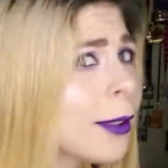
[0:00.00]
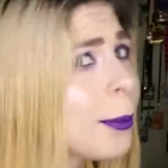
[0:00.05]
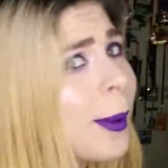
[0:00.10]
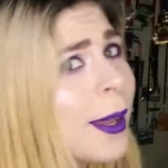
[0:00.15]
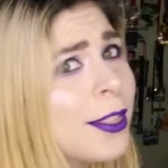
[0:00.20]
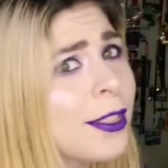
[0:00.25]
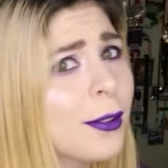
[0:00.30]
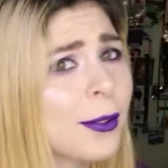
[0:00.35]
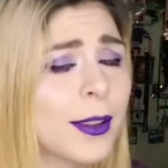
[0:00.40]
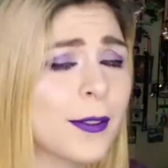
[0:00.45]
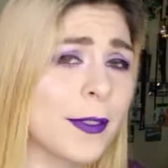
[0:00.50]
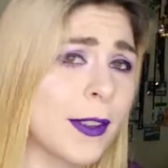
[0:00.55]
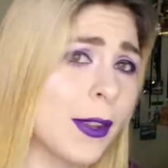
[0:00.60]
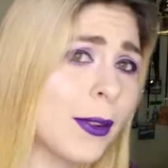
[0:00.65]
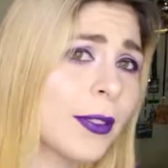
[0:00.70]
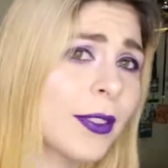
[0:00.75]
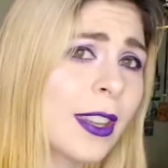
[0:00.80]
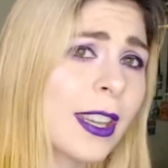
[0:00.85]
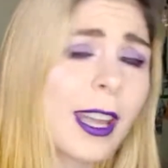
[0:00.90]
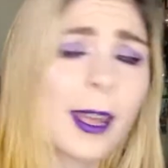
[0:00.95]
Despite the
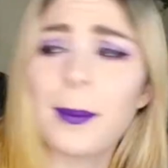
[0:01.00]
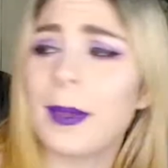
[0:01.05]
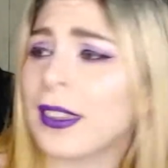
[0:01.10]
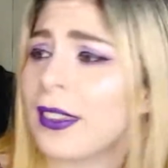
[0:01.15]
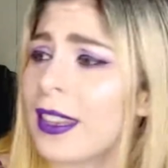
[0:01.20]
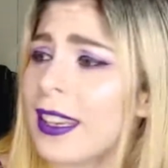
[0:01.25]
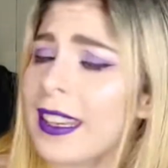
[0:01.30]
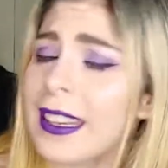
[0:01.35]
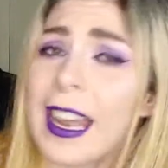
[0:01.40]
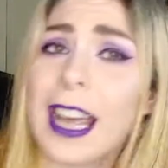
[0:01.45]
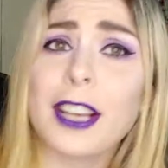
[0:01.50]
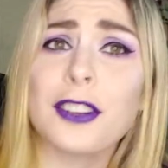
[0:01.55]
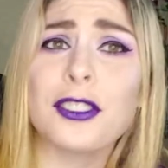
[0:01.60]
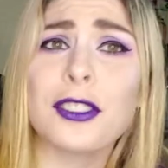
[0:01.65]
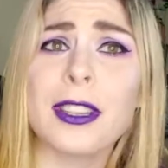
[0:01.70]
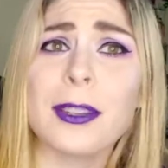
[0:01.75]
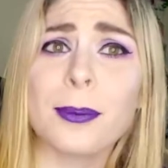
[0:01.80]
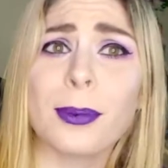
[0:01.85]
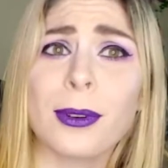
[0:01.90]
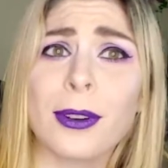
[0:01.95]
reviews on Amazon,
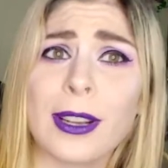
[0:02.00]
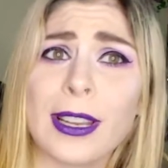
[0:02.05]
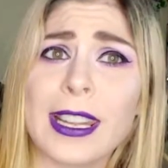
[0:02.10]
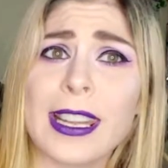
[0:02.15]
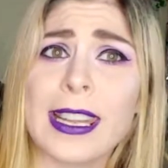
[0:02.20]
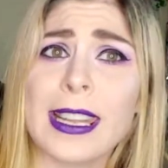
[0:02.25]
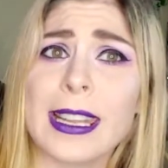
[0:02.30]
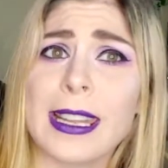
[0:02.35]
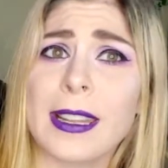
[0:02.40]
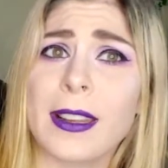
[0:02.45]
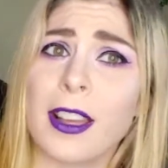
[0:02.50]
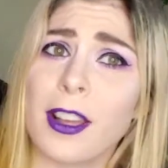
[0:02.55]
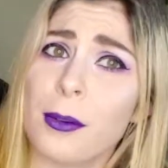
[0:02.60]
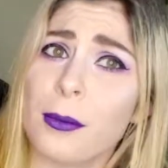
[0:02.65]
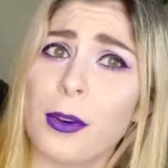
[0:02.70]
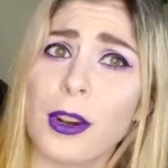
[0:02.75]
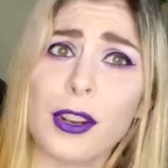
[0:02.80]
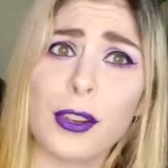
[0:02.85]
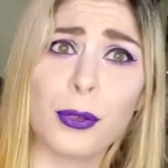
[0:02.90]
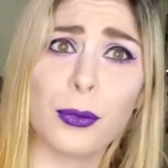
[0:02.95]

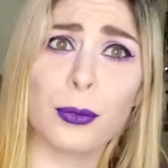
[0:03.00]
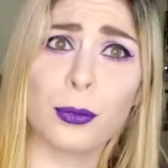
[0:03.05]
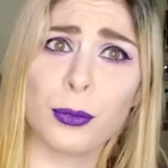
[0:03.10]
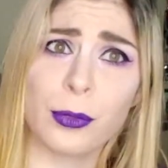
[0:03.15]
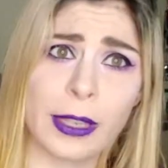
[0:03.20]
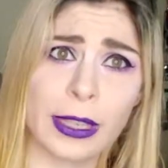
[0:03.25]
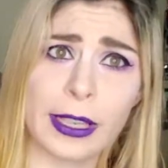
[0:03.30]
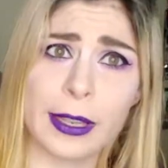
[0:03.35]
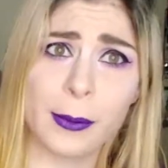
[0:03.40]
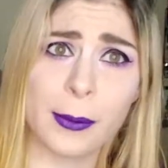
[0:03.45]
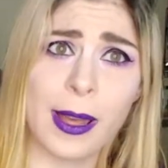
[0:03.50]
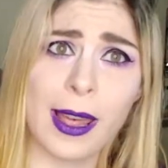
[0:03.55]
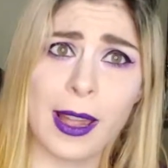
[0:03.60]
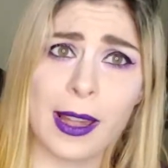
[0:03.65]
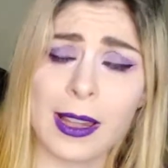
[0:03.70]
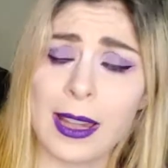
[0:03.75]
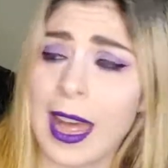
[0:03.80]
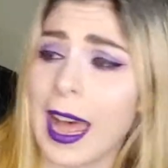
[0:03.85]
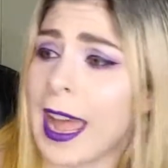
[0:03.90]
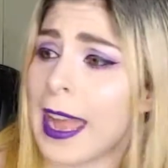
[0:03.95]
it works really
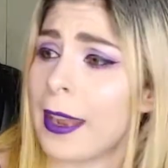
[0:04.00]
well.